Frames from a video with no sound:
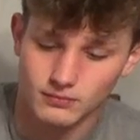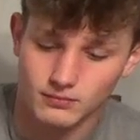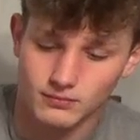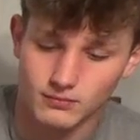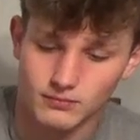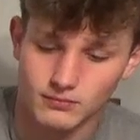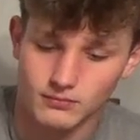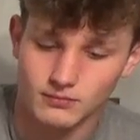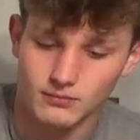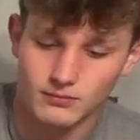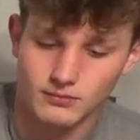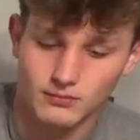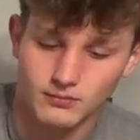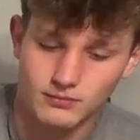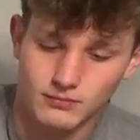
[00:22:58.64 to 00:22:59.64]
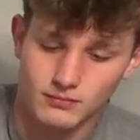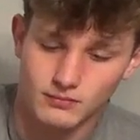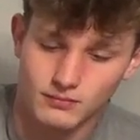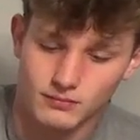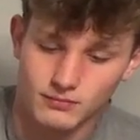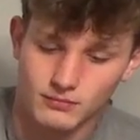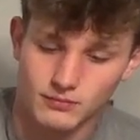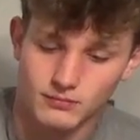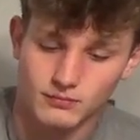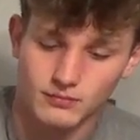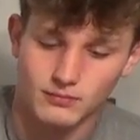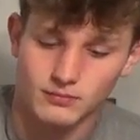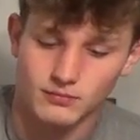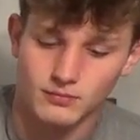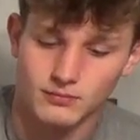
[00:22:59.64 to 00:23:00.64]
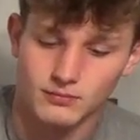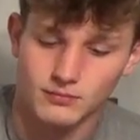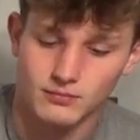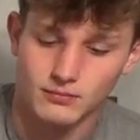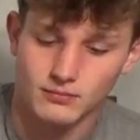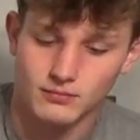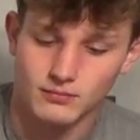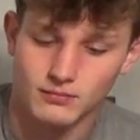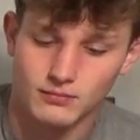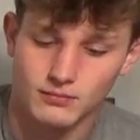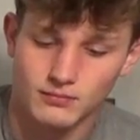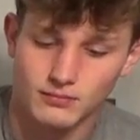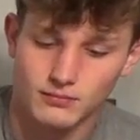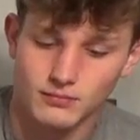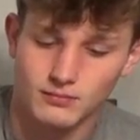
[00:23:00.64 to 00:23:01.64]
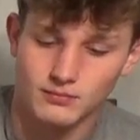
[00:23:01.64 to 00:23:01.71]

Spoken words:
(silent)